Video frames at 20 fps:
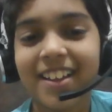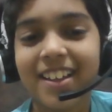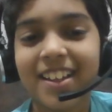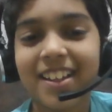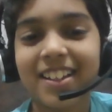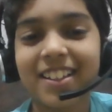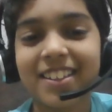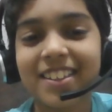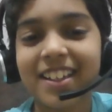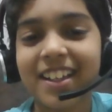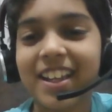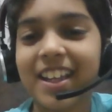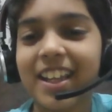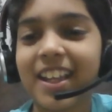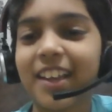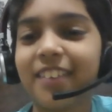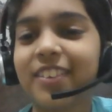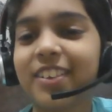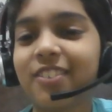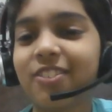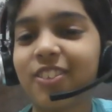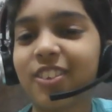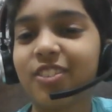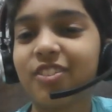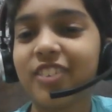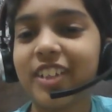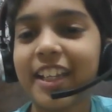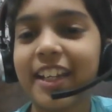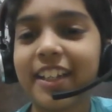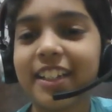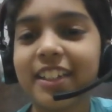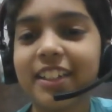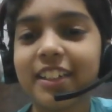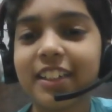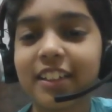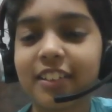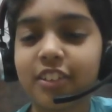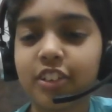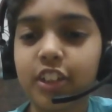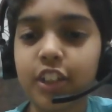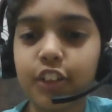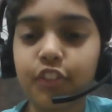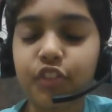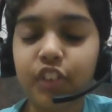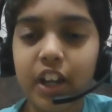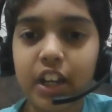In the game it was played e takes d5,